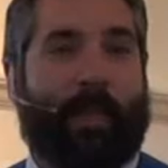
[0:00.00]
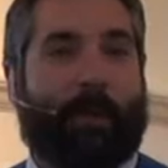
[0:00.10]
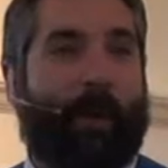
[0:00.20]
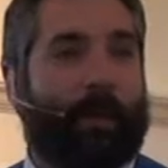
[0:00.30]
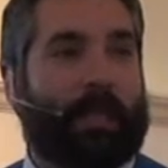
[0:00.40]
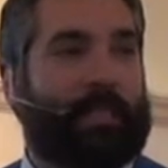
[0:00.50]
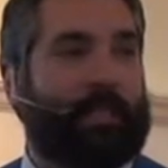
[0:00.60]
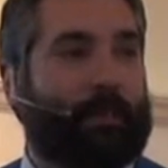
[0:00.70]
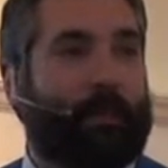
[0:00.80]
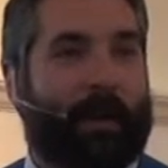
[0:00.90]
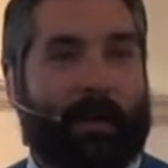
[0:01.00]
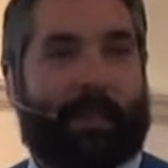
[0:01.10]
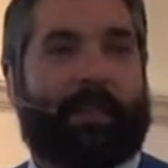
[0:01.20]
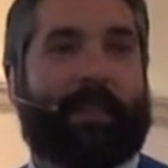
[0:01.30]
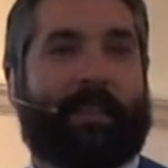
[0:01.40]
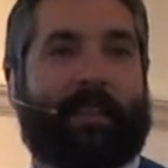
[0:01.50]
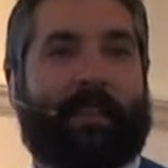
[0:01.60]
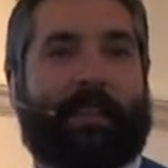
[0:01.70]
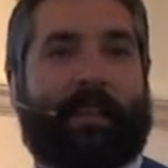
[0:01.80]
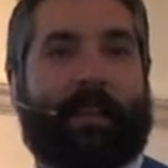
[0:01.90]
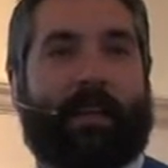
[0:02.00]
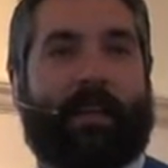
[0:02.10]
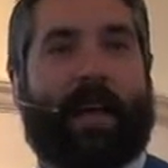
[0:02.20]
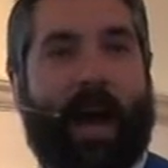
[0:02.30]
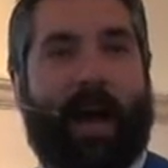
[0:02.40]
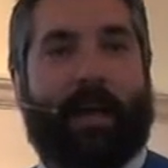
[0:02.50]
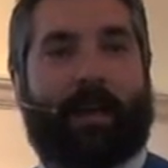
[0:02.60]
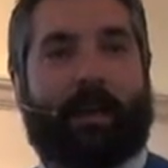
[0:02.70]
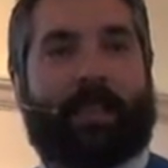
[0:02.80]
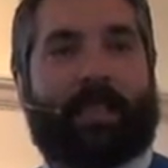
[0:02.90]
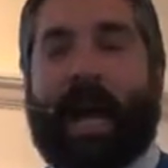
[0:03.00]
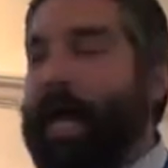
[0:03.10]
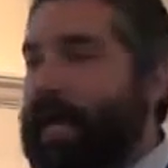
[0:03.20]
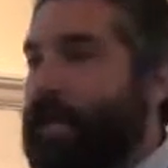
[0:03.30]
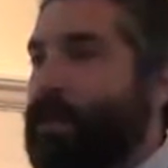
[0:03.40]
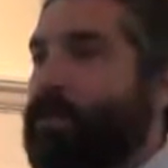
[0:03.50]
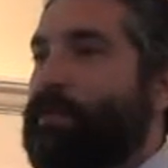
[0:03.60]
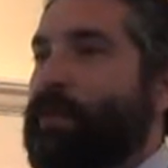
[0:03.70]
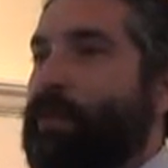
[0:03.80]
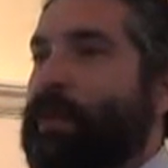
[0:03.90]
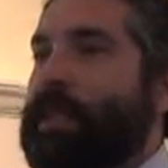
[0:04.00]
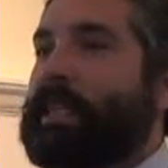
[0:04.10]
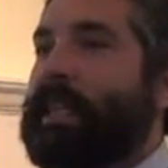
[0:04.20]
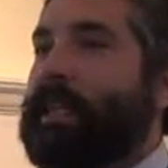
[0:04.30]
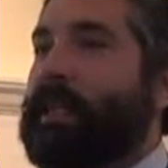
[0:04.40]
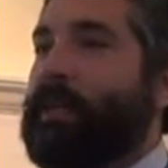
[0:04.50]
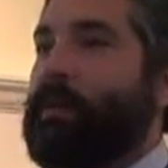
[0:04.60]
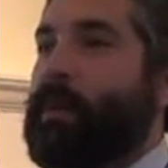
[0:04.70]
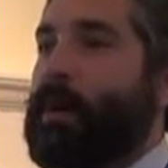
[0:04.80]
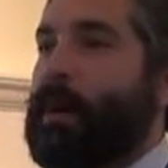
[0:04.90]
be, the Holy Spirit. God who is guiding you forward and leading you